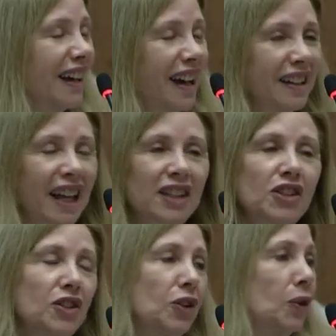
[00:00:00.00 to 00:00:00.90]

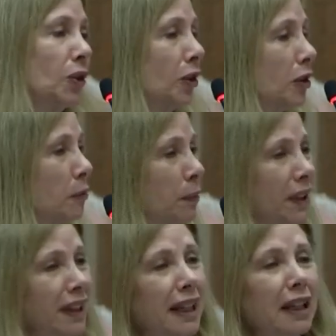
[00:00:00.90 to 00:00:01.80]
against your
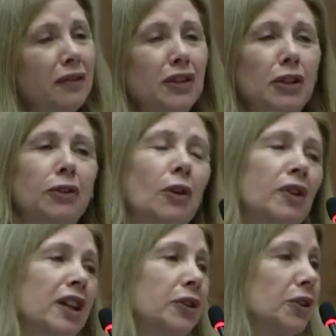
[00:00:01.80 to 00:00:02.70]
beliefs. You
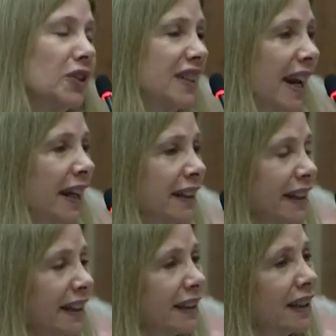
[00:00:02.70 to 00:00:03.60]
don't understand
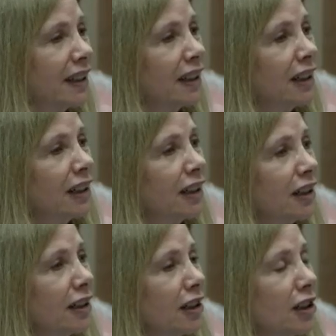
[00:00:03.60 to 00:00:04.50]
it.
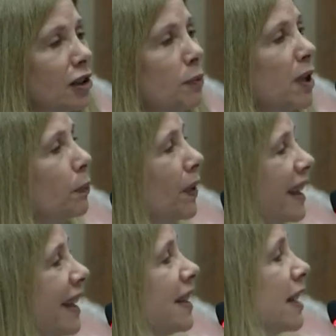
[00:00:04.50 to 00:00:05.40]
But
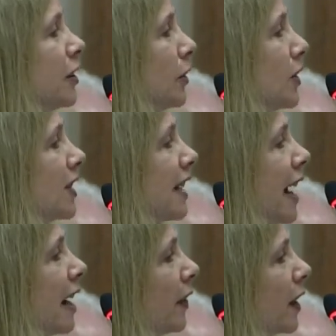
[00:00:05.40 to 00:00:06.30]
please
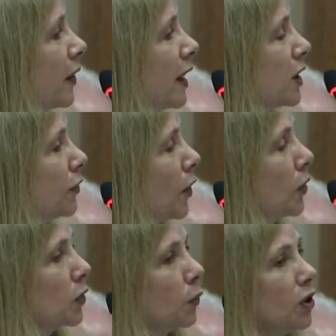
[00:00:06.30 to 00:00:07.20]
understand that these
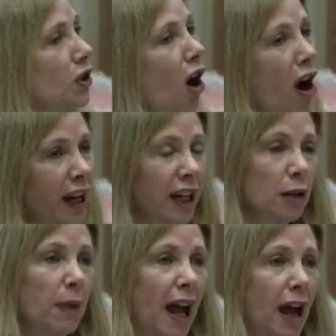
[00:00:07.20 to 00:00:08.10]
folks we're talking
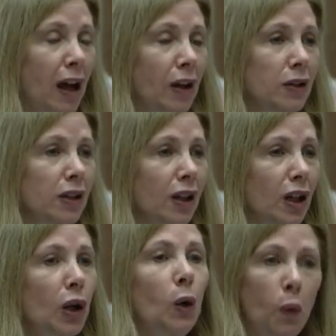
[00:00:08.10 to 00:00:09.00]
about,
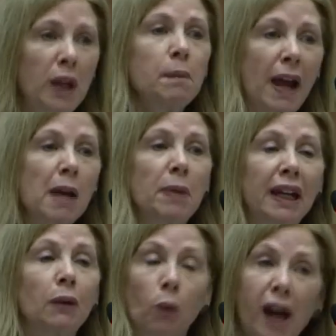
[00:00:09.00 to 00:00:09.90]
who we may
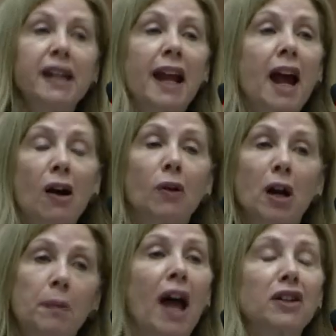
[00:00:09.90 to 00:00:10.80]
be right now
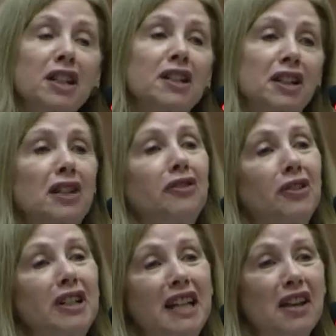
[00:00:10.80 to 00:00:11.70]
about to
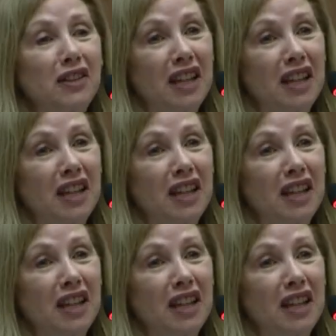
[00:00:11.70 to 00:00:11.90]
deliver a death